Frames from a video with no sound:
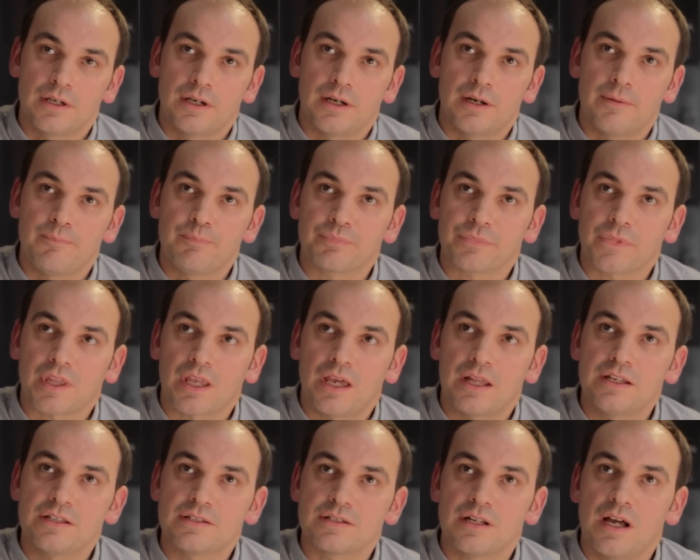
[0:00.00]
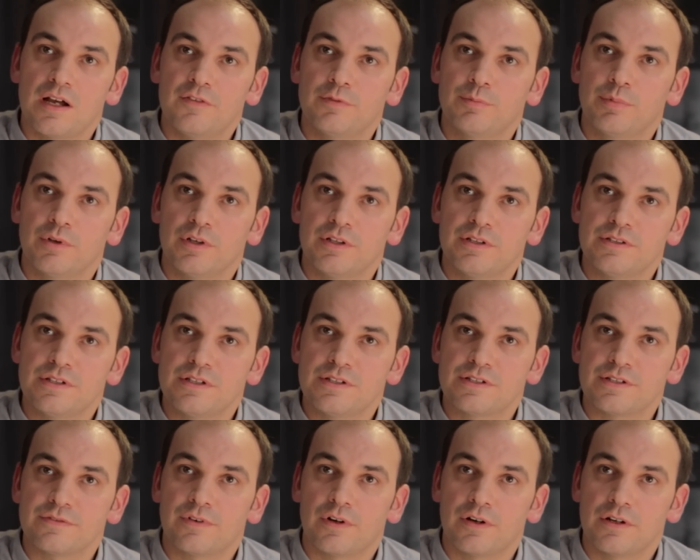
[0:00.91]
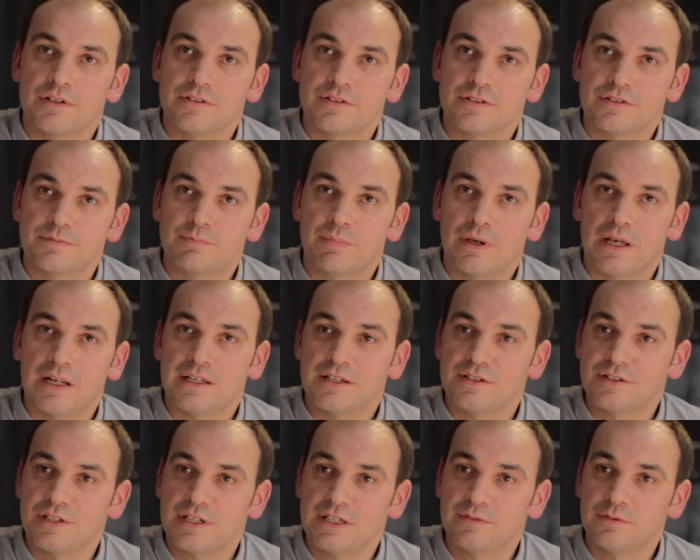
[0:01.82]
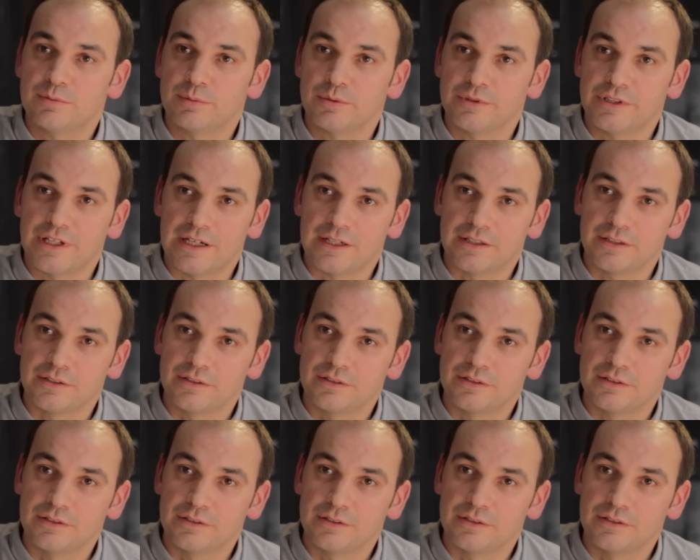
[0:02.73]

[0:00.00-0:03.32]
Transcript: And it's laughable insofar as it's barely achievable now.